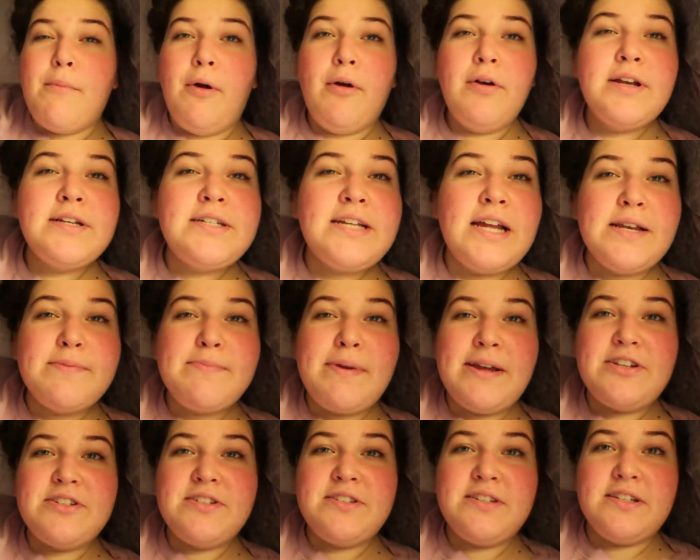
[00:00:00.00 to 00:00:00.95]
I'm already 10
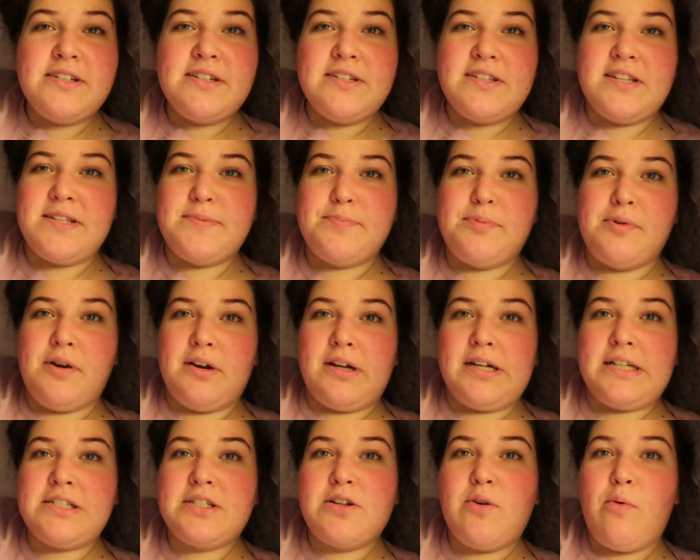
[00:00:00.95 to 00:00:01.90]
pages into this book.
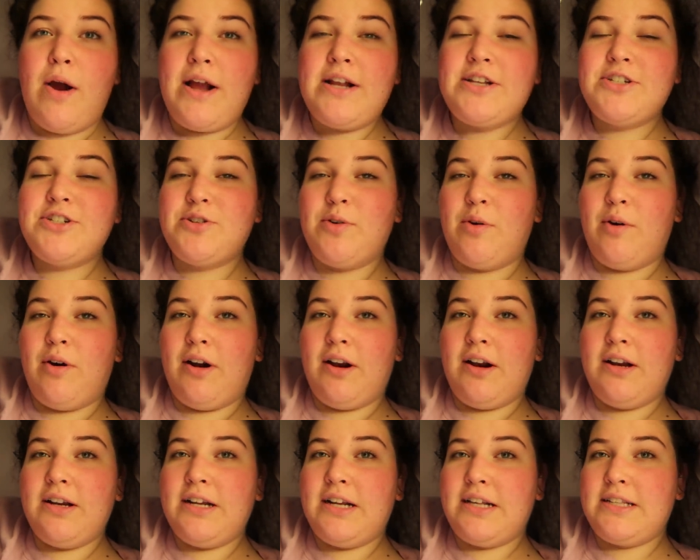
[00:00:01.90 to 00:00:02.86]
It's quite
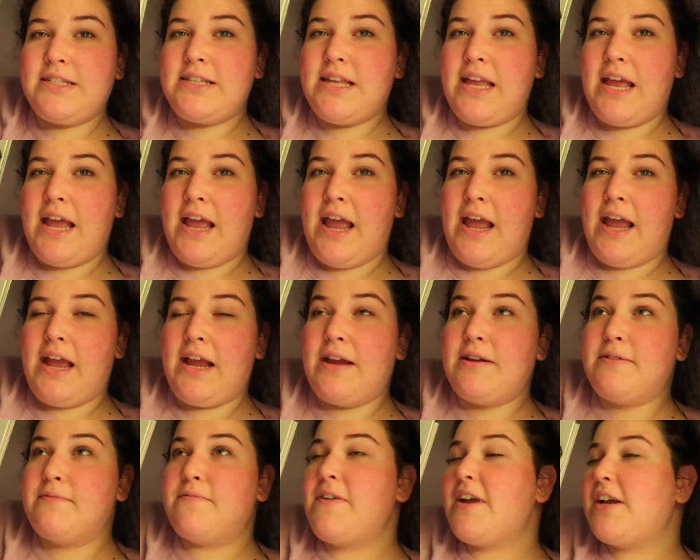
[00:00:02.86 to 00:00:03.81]
short. It's
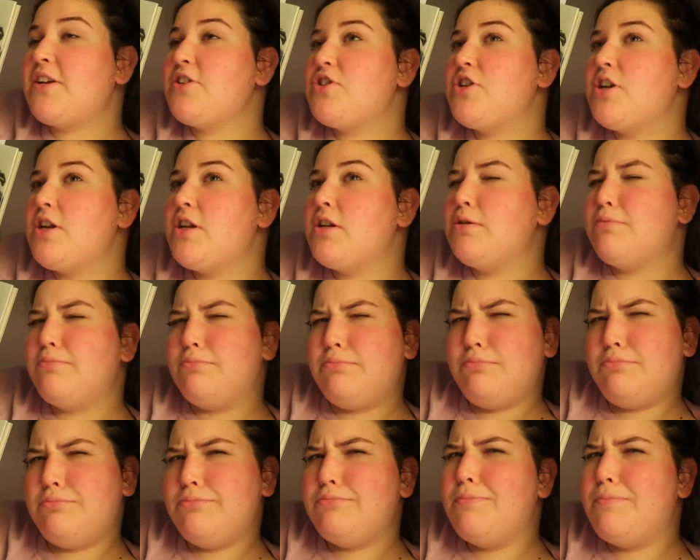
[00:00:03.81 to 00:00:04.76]
a
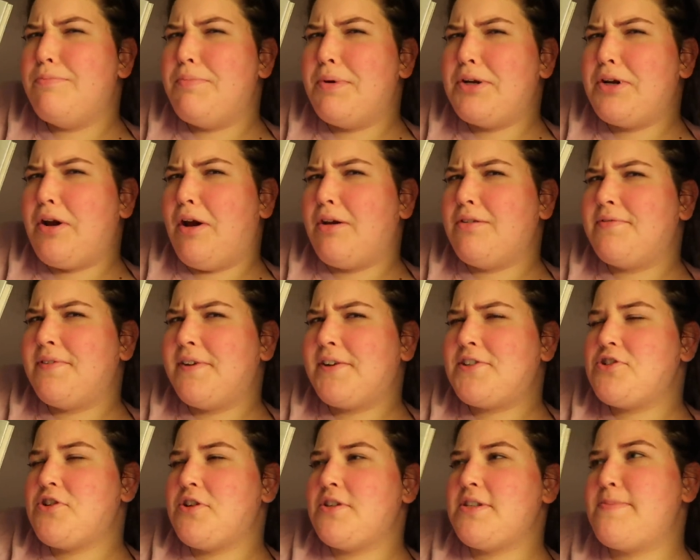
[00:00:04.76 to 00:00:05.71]
fiction, but
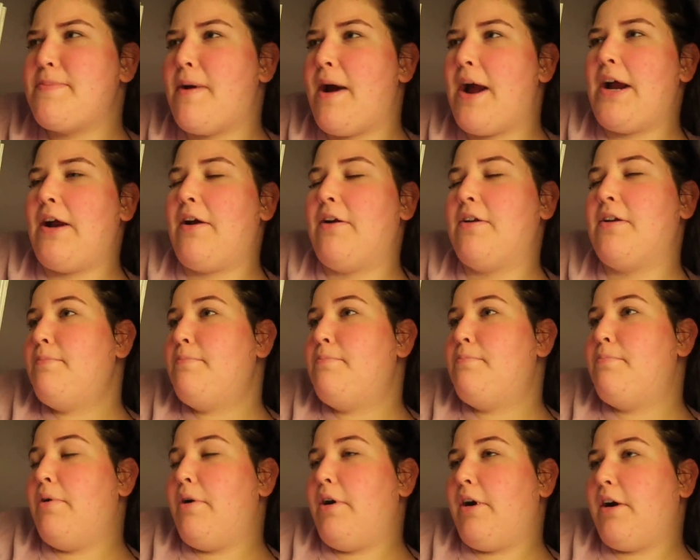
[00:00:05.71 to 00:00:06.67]
non-fiction inspired
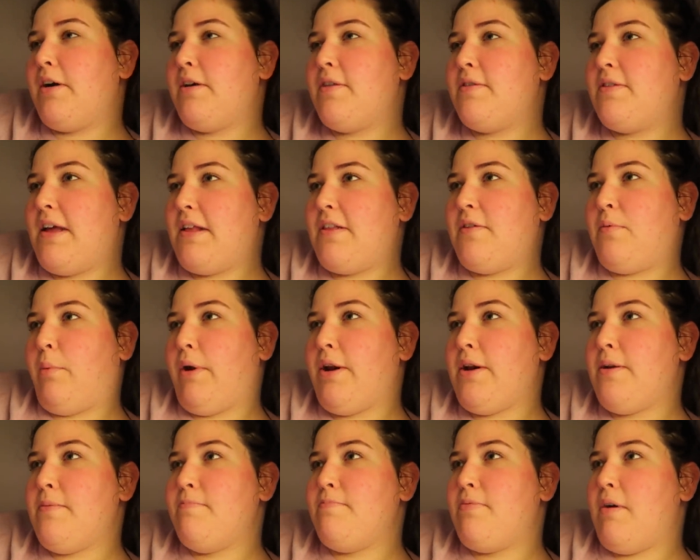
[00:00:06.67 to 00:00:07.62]
book that's
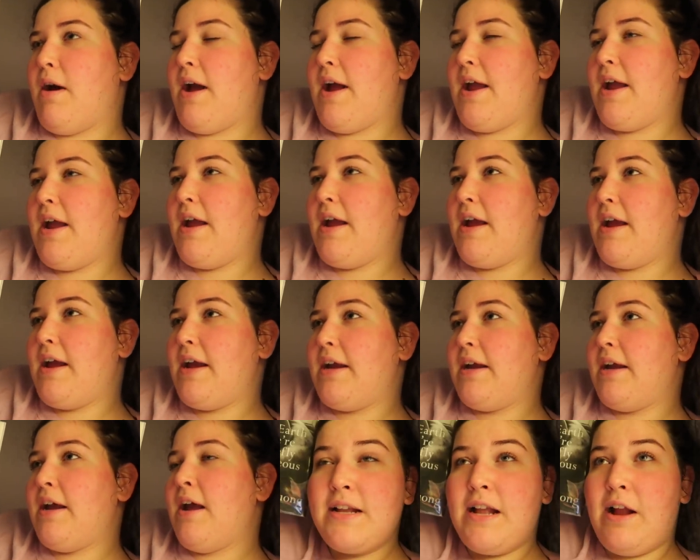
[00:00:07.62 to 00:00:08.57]
written by
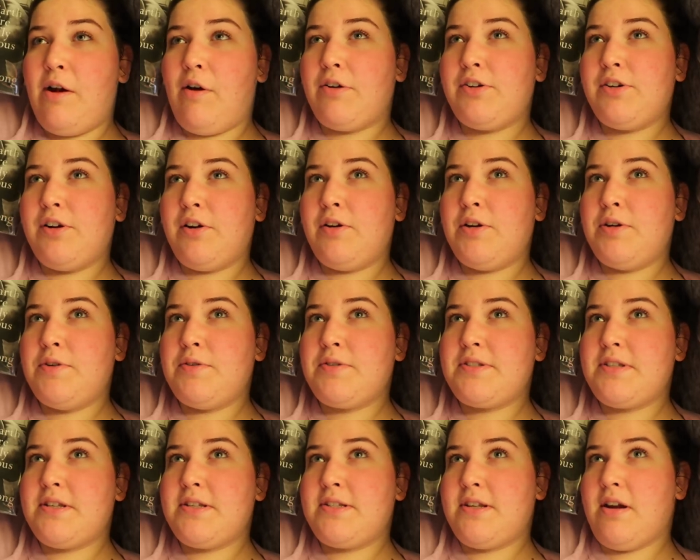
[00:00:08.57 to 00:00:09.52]
a character who is
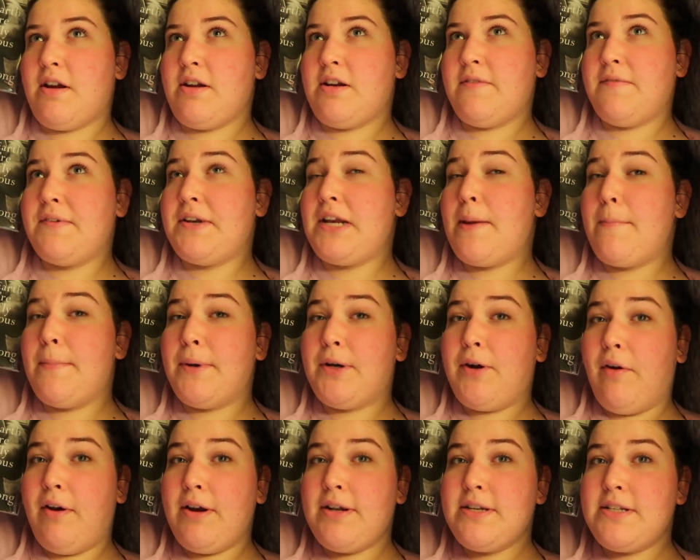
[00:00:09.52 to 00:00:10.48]
the son of an
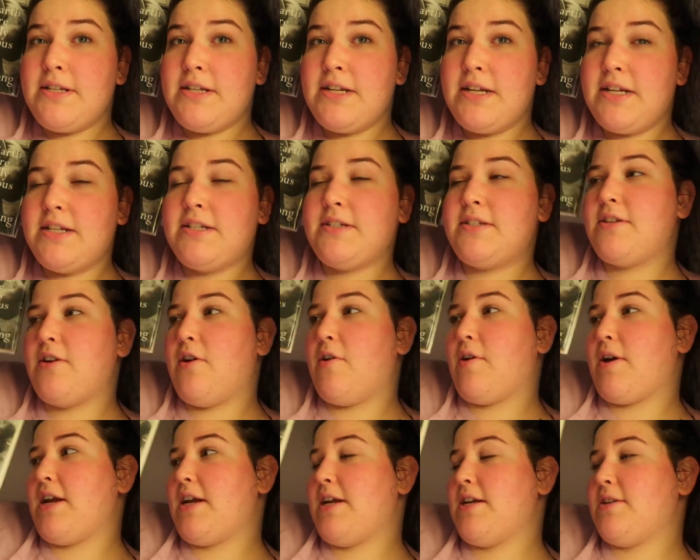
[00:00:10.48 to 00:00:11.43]
immigrant. And so
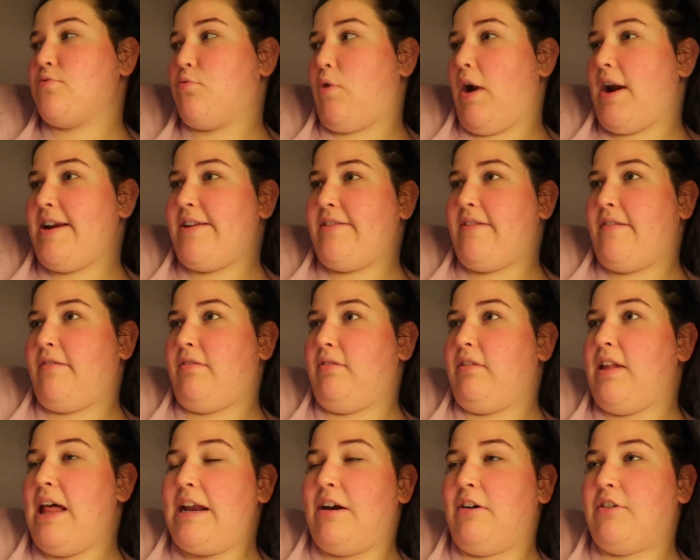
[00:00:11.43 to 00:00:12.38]
he's writing this
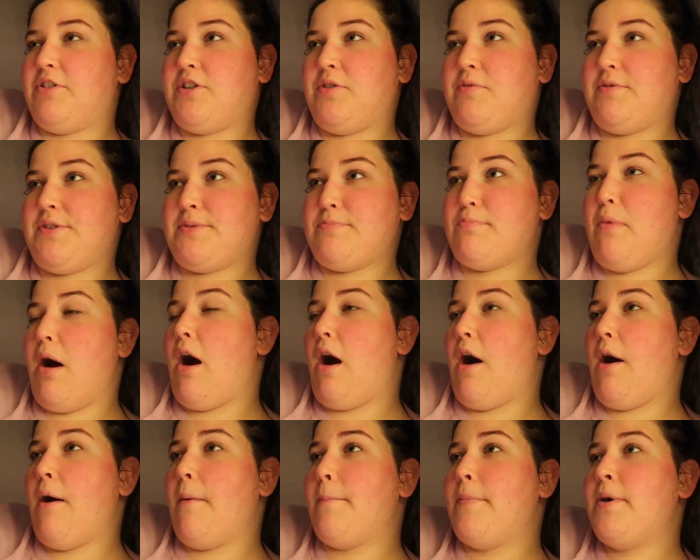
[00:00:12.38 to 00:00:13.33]
letter to his
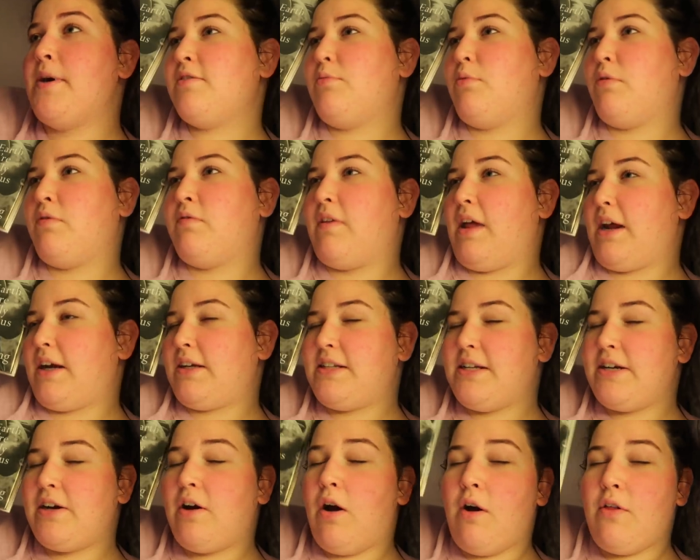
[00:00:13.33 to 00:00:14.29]
mom,
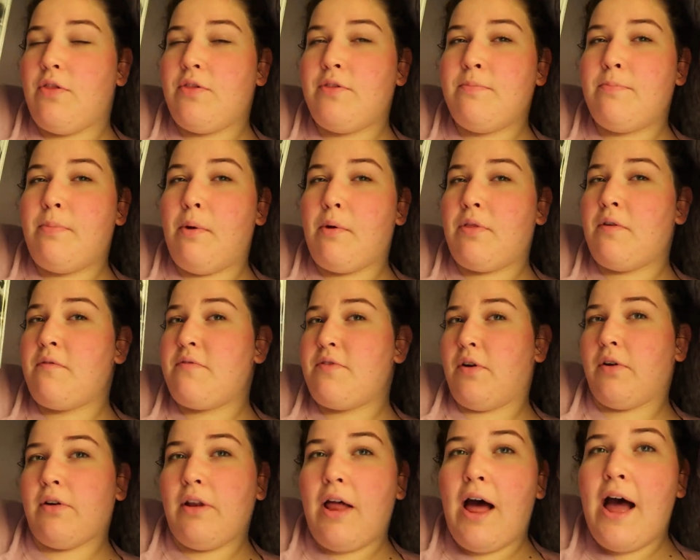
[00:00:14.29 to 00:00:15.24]
reflecting on both of
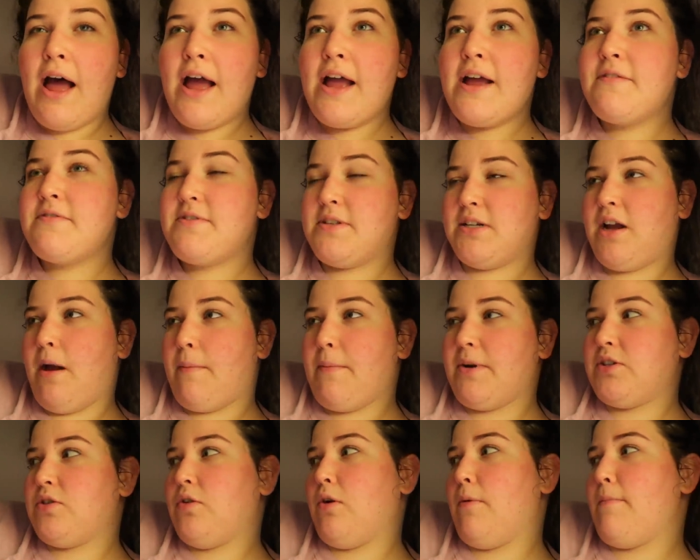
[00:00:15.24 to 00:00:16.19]
their lives and
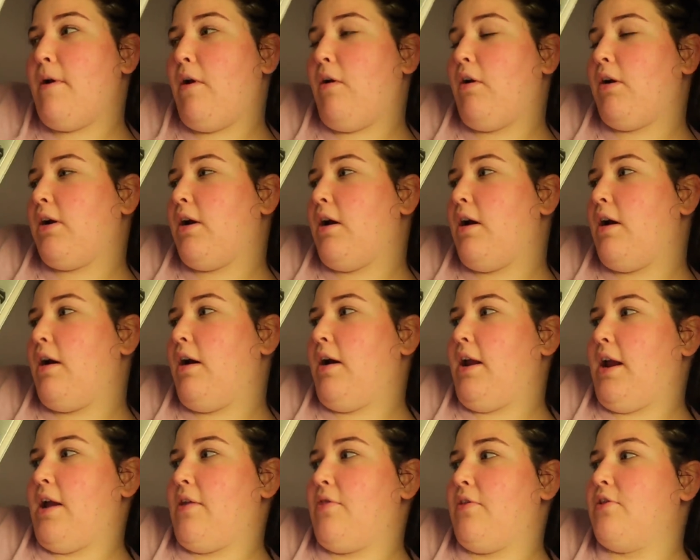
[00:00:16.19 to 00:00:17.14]
coming to America
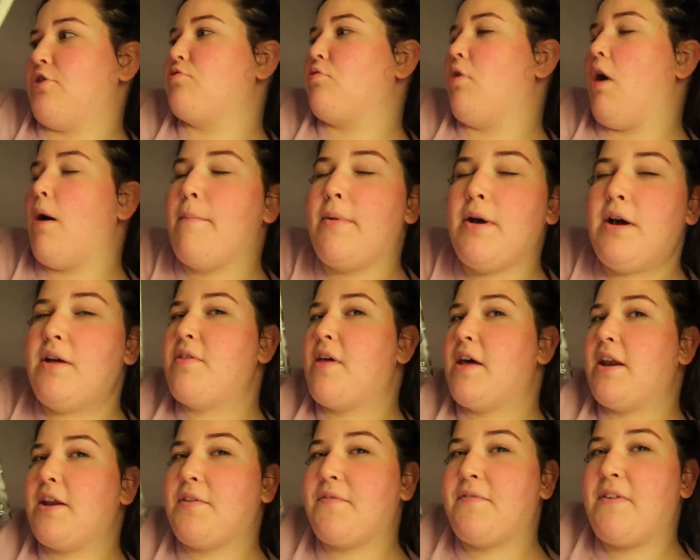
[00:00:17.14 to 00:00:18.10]
and the trauma
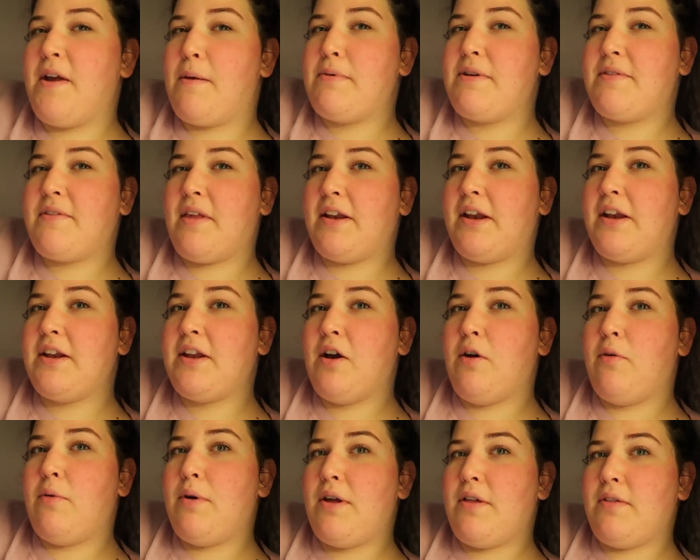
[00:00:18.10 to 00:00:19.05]
that his family's had to
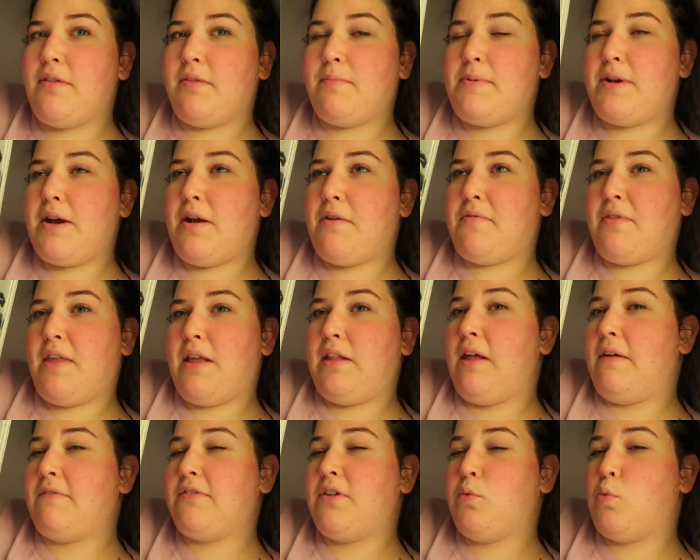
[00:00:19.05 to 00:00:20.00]
deal with because they
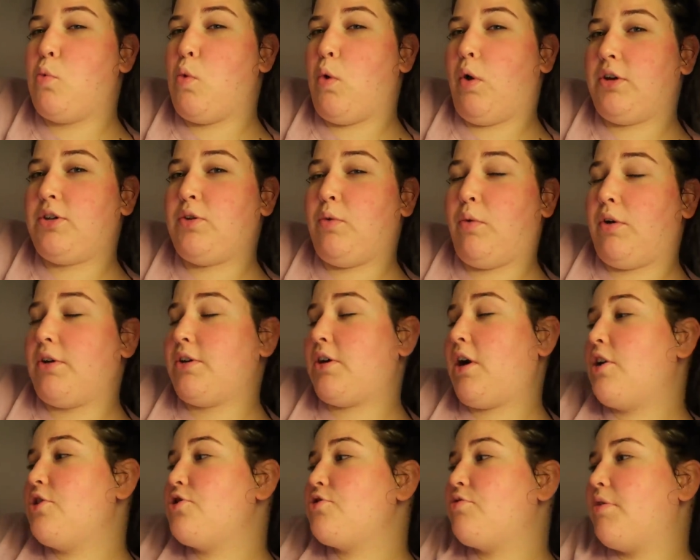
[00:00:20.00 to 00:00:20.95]
left a war-torn
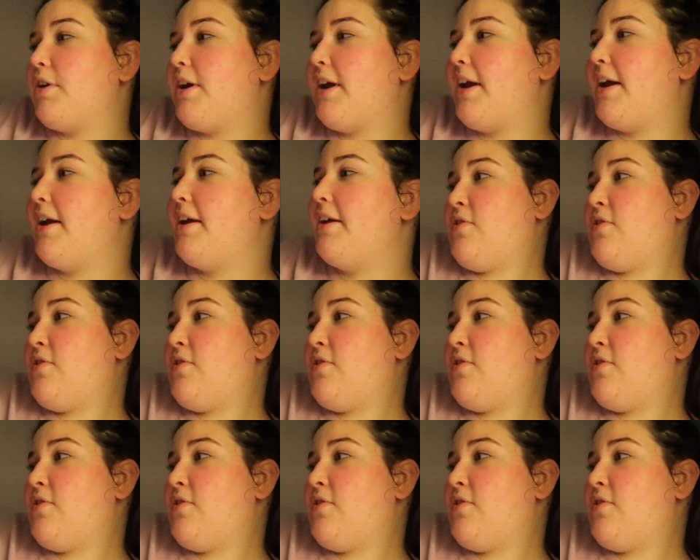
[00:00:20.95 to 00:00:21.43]
country.